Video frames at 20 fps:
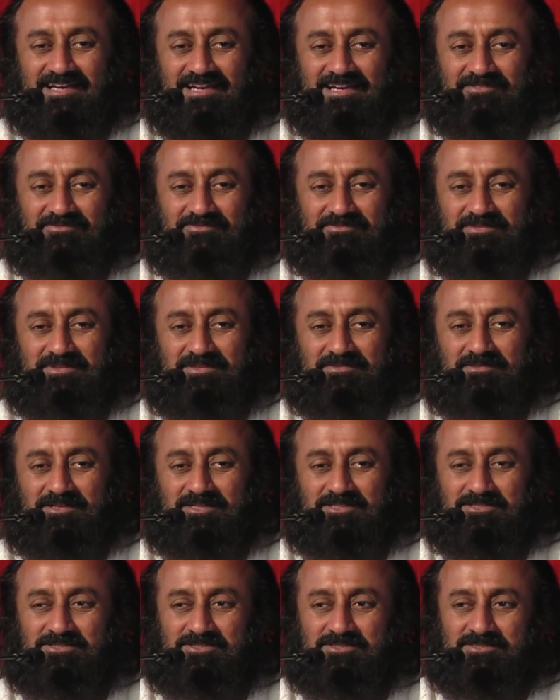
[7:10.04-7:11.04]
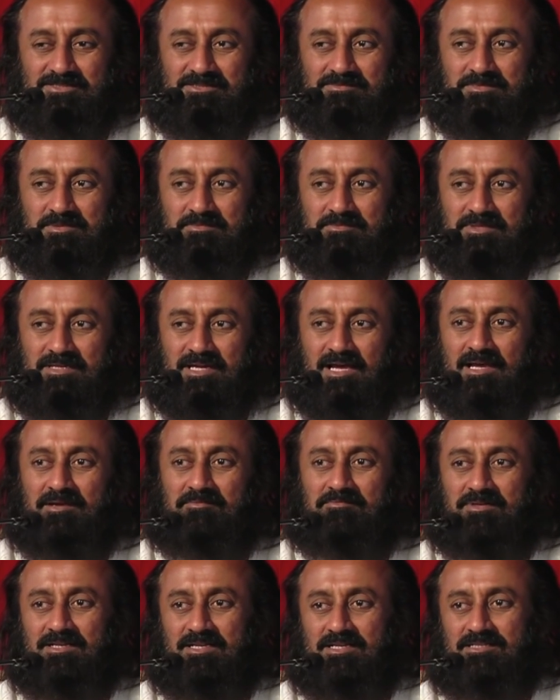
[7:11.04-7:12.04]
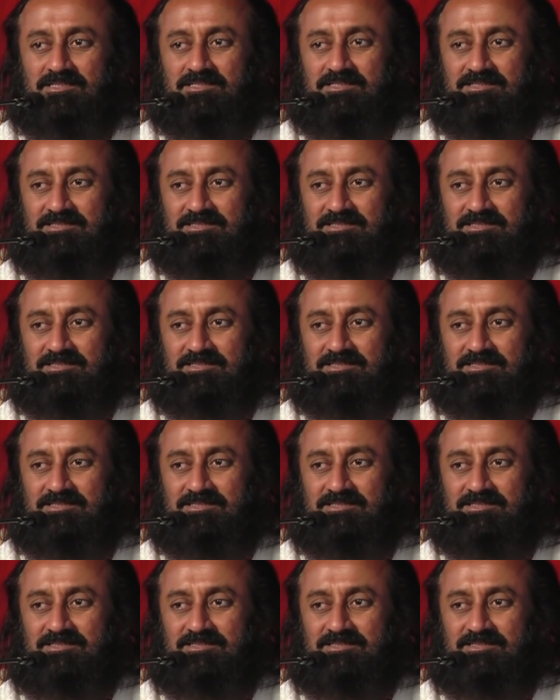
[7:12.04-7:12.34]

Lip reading: Everyone should remember I am lucky.